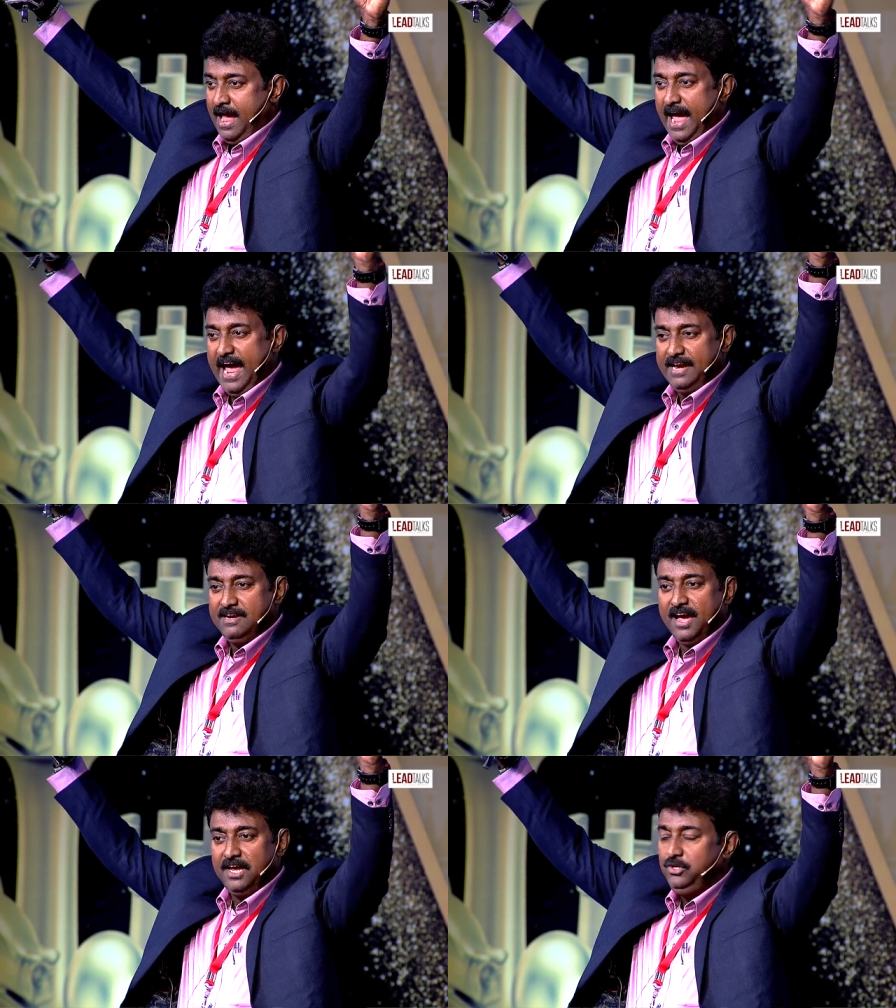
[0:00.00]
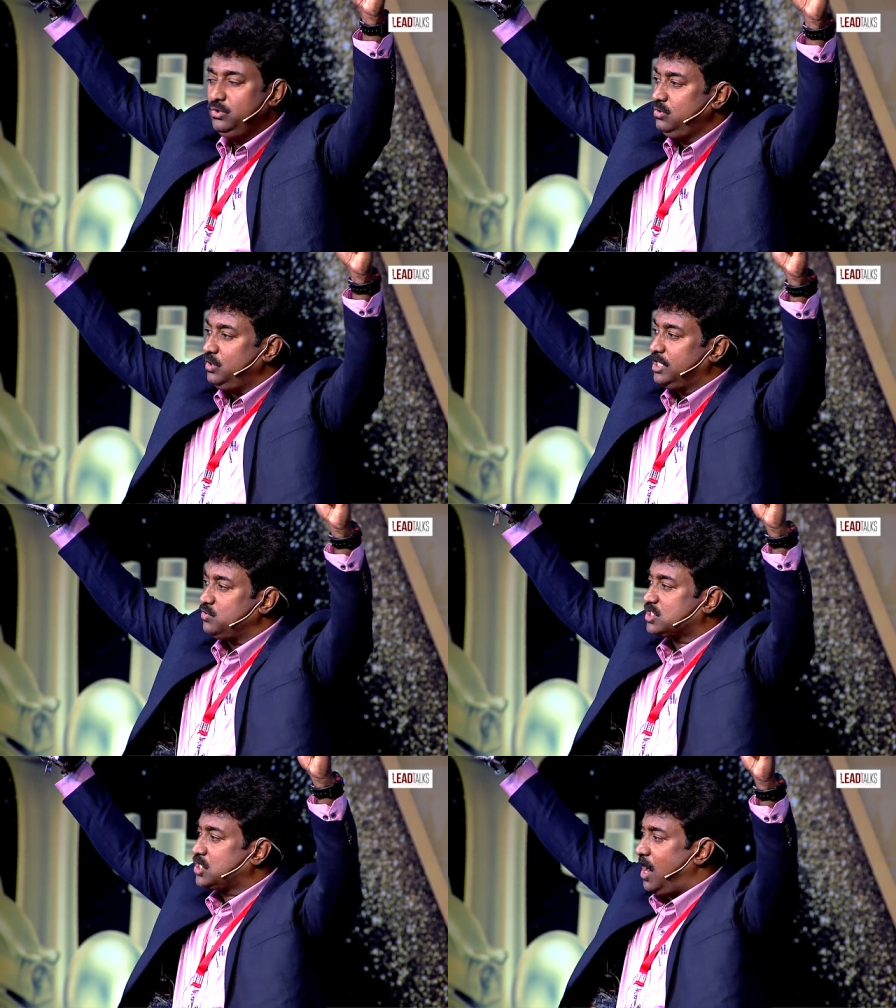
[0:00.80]
And I knew it
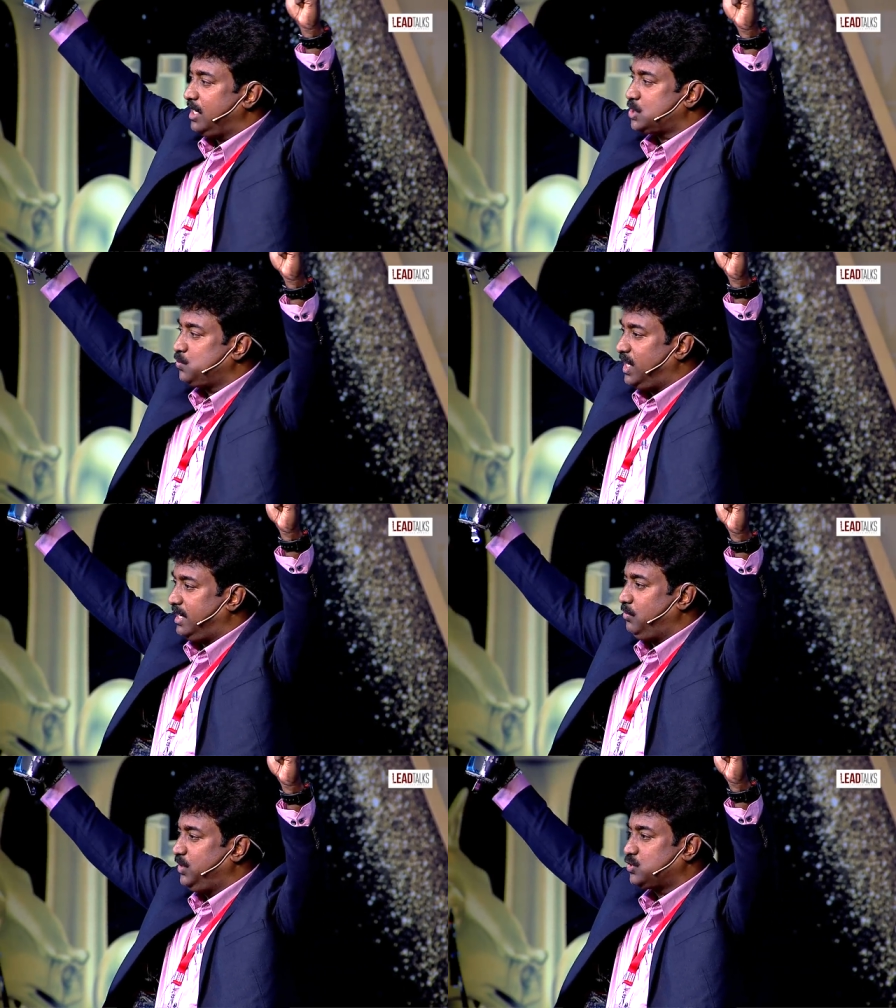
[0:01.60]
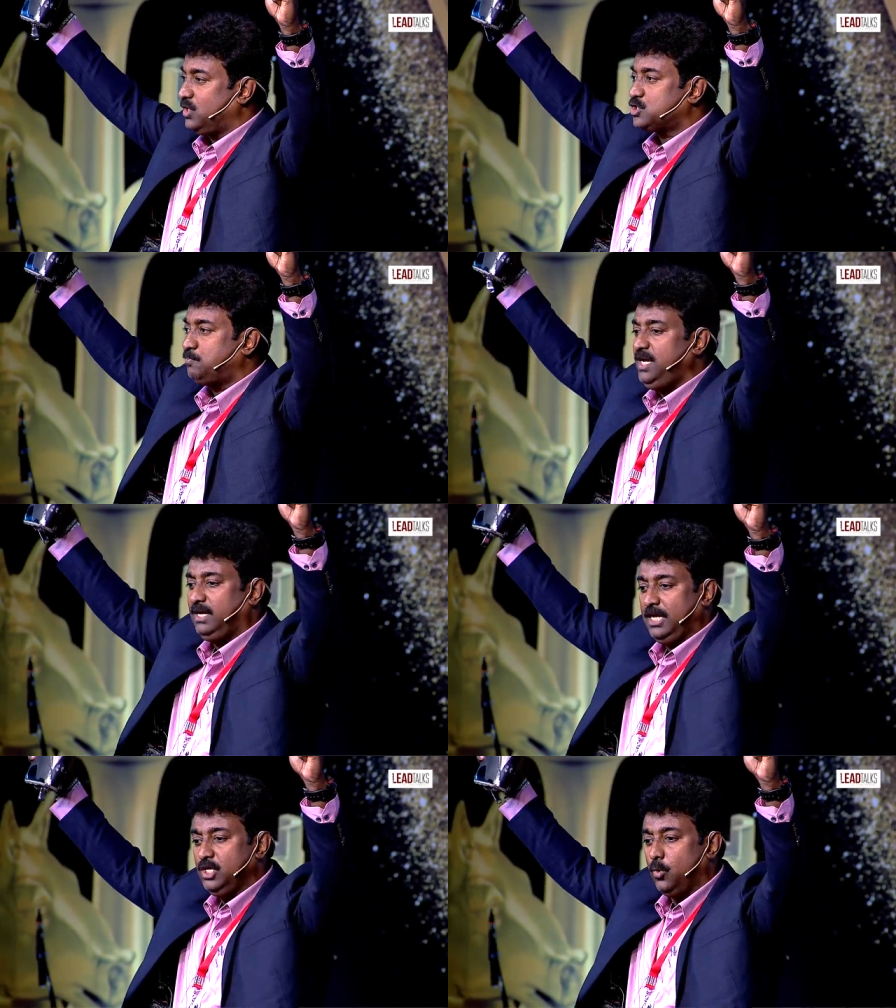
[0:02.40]
was God's word which was
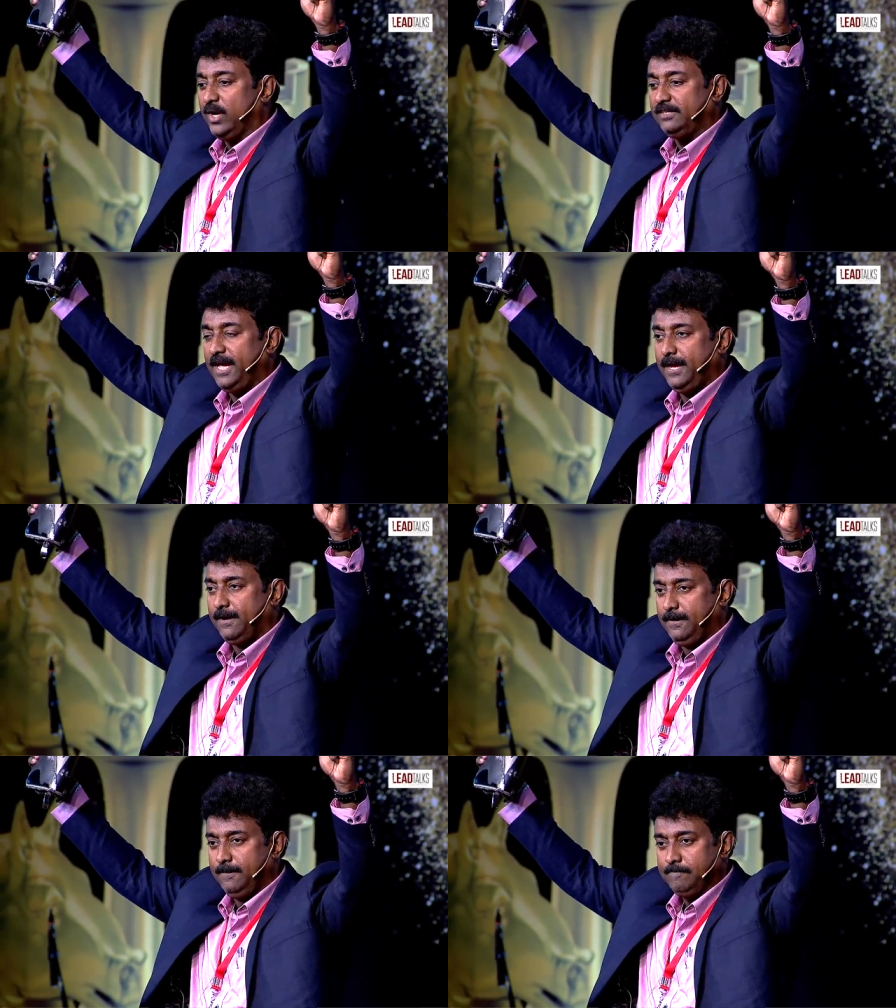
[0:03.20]
speaking over there.